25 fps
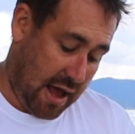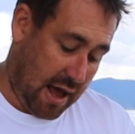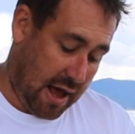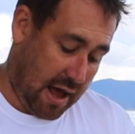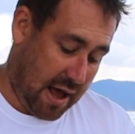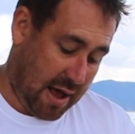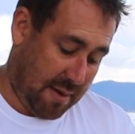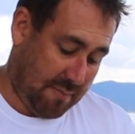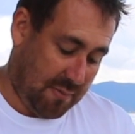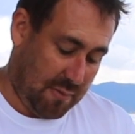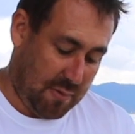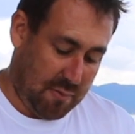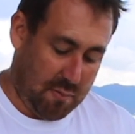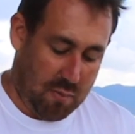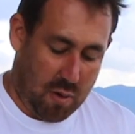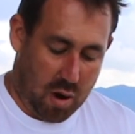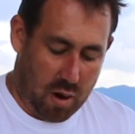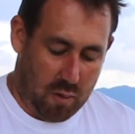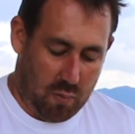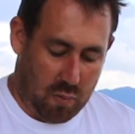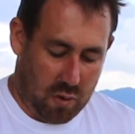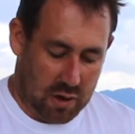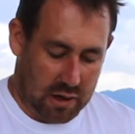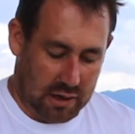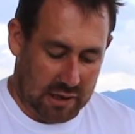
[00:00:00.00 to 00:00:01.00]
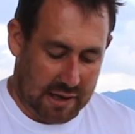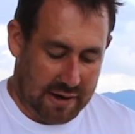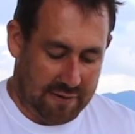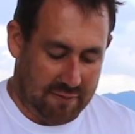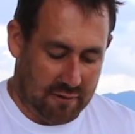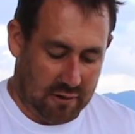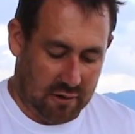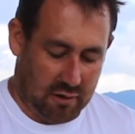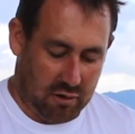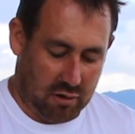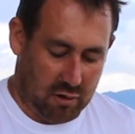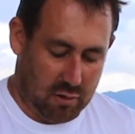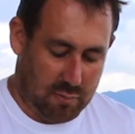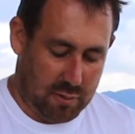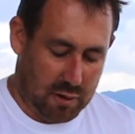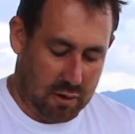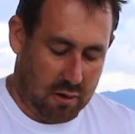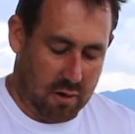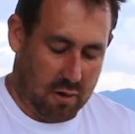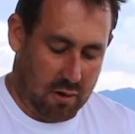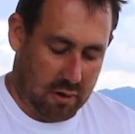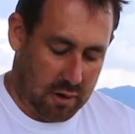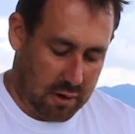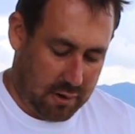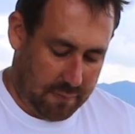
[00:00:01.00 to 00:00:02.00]
You might want to leave it a little bit
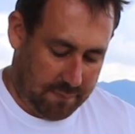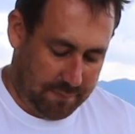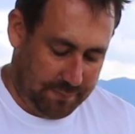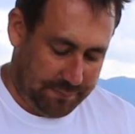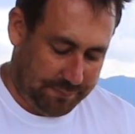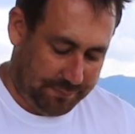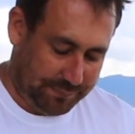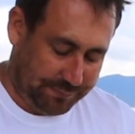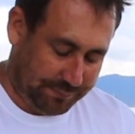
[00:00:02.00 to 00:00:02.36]
longer,